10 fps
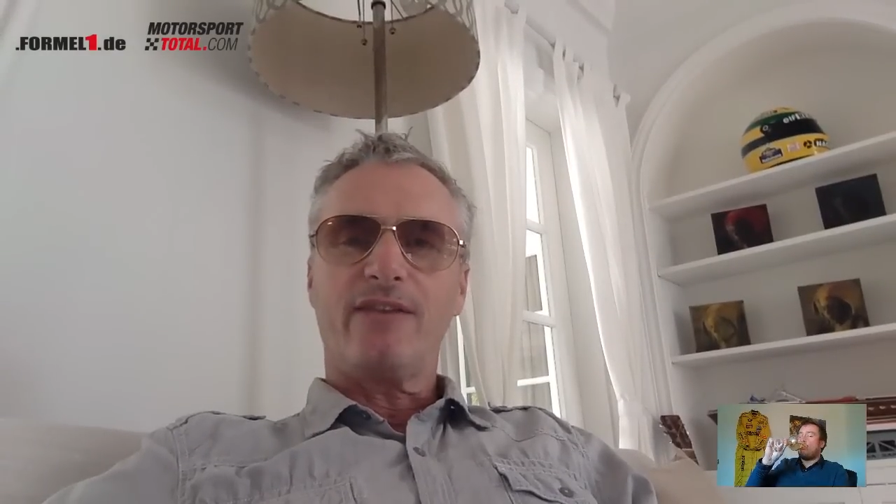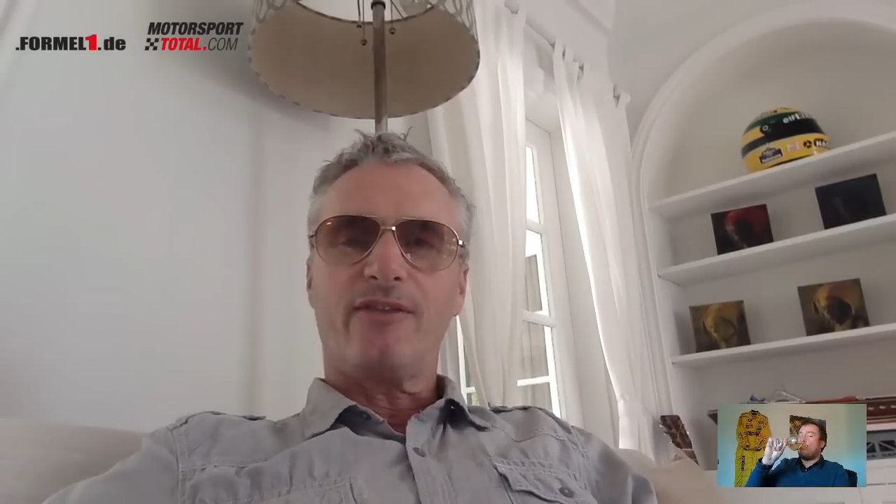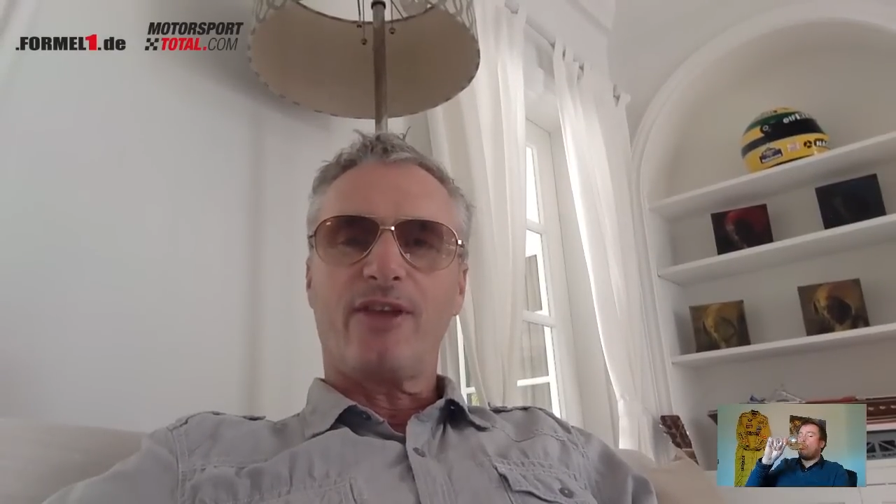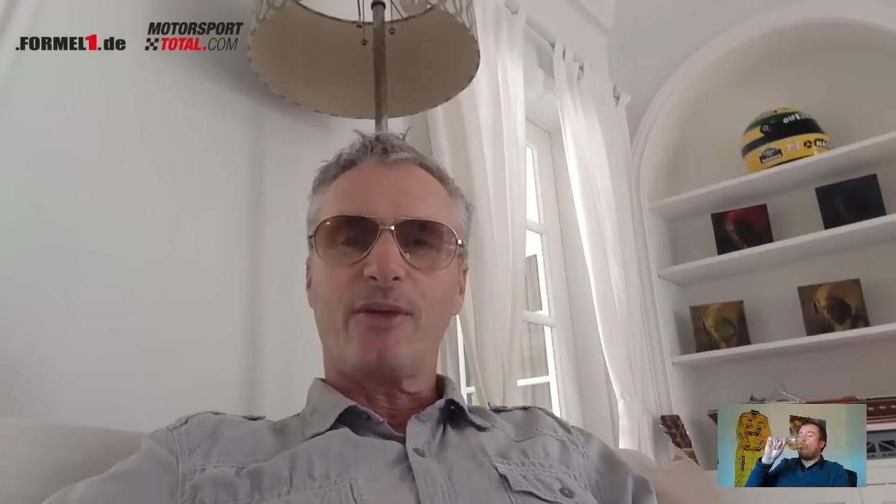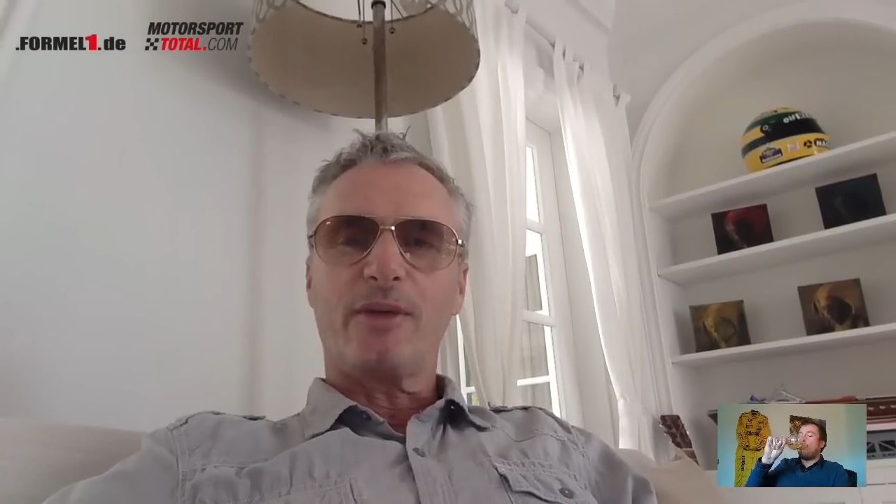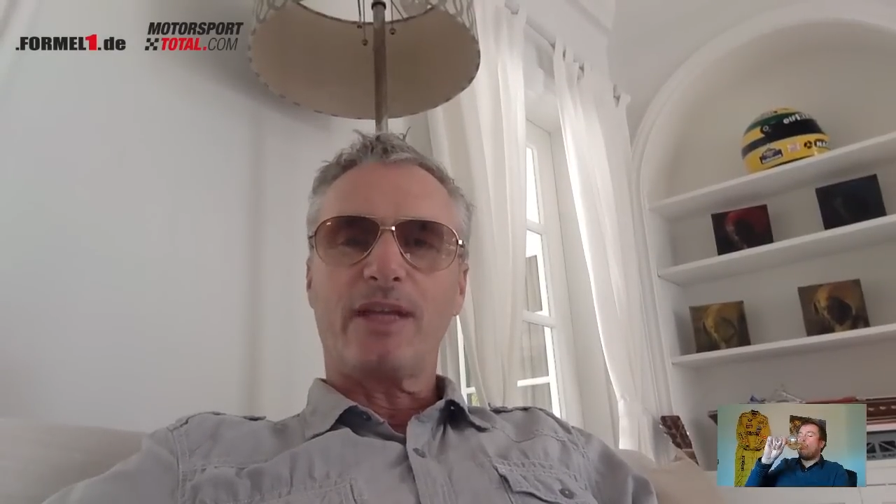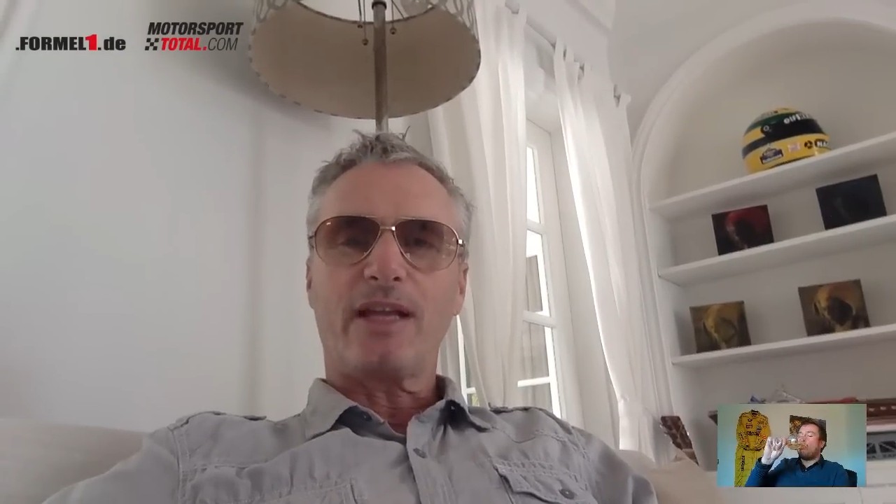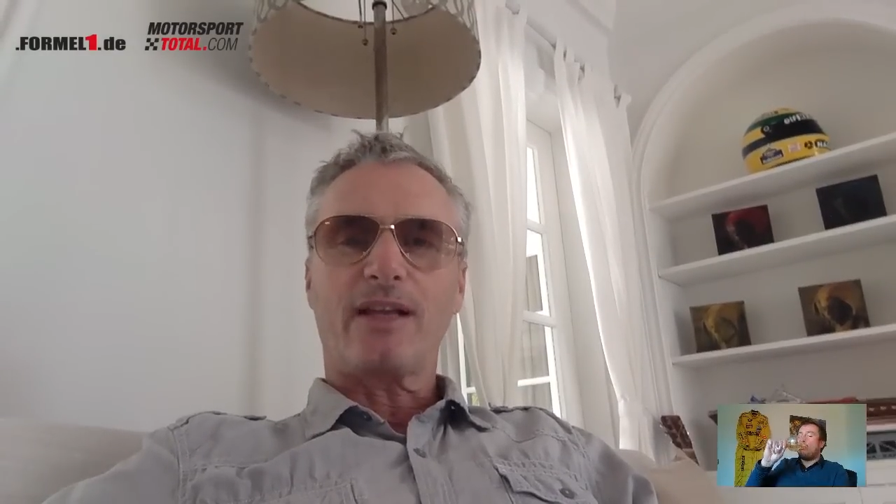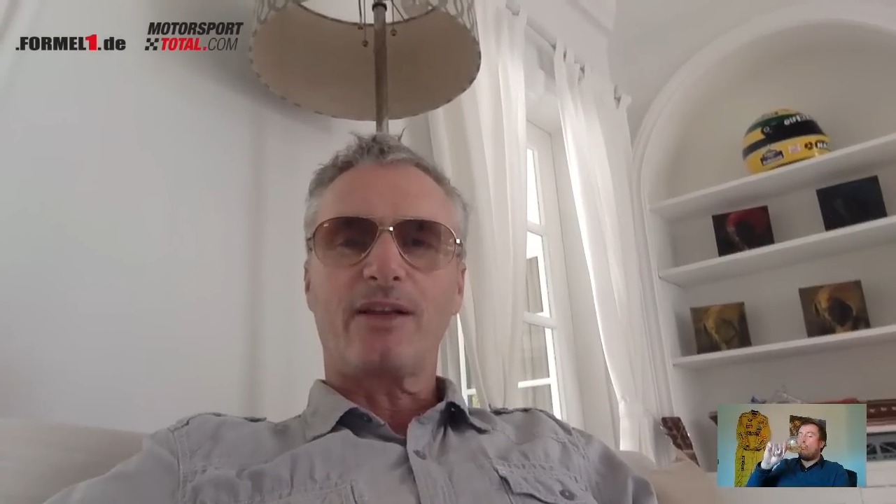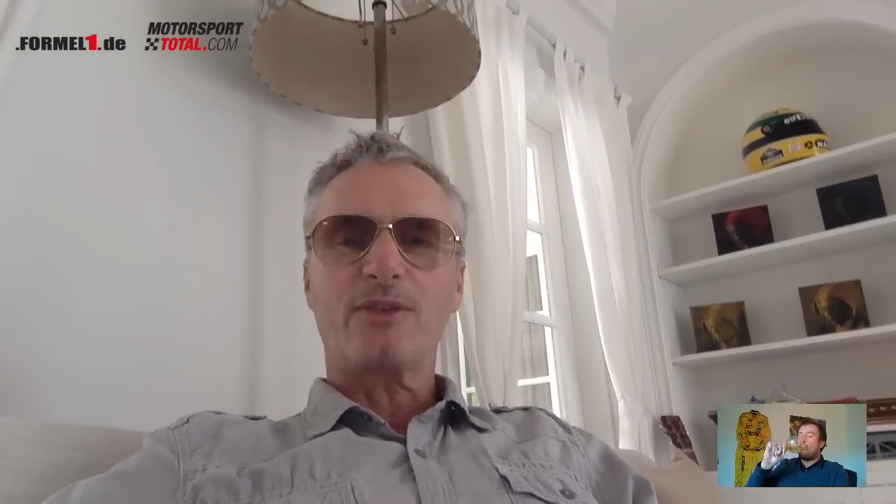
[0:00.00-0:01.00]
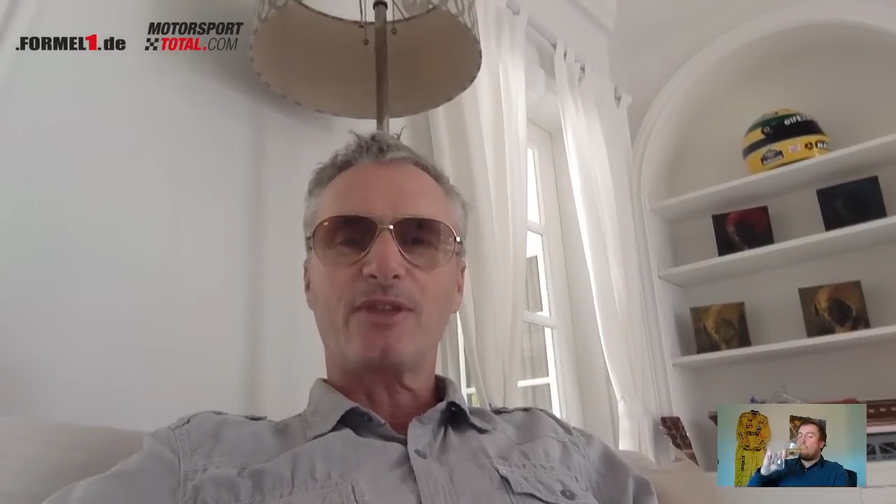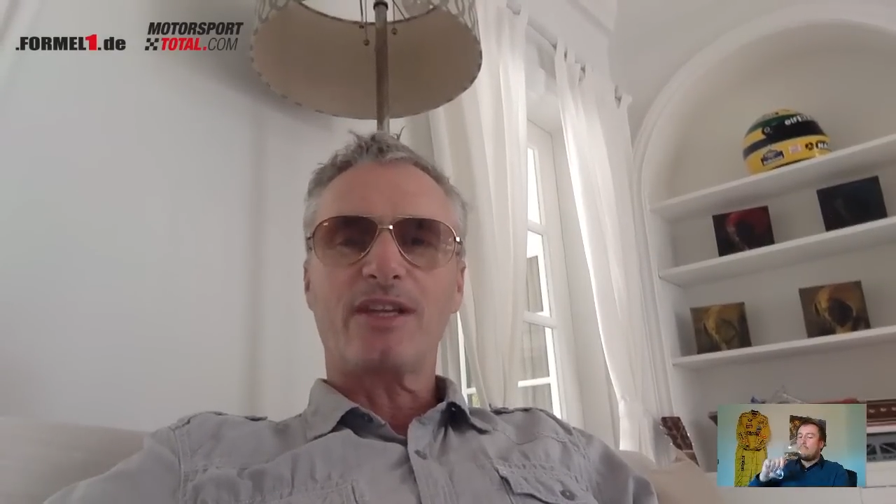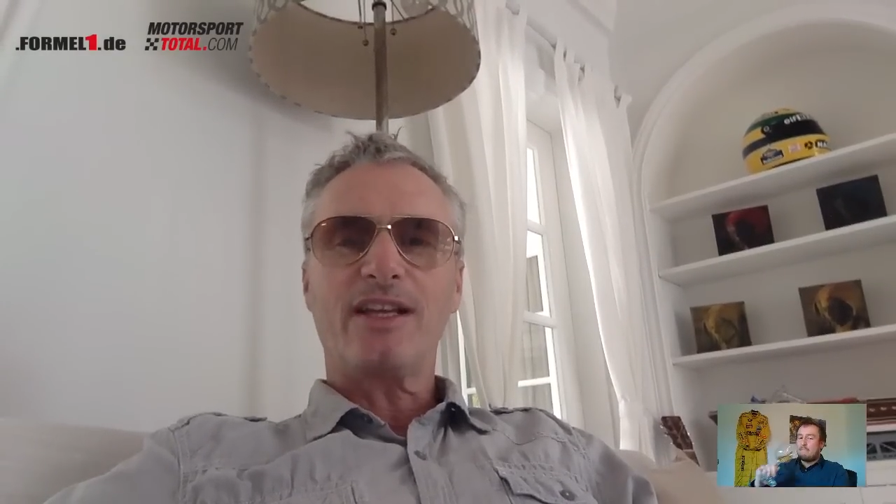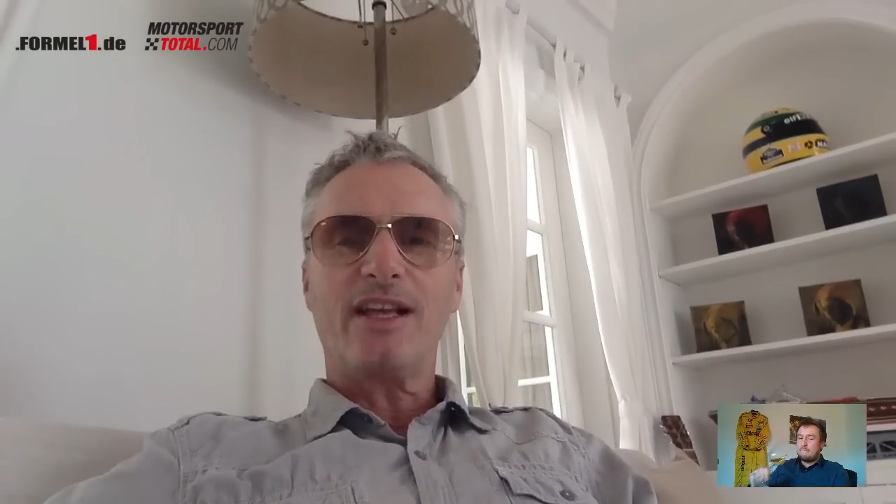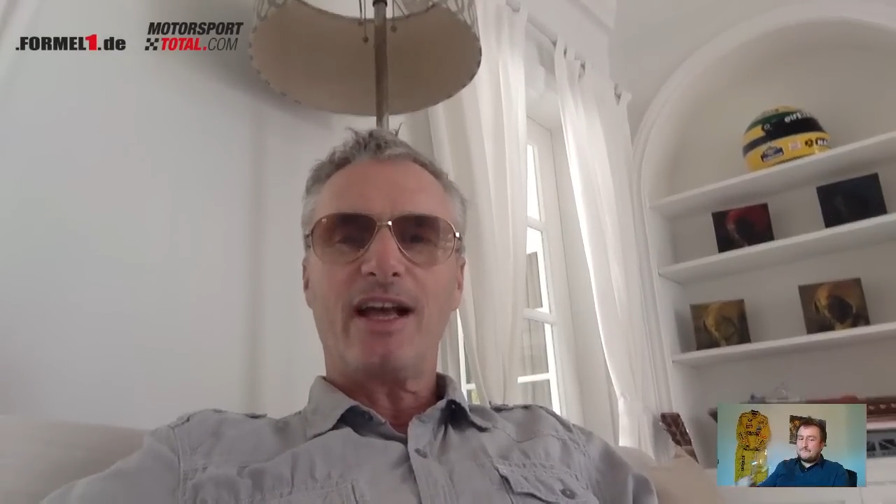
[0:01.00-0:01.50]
to follow it that closely.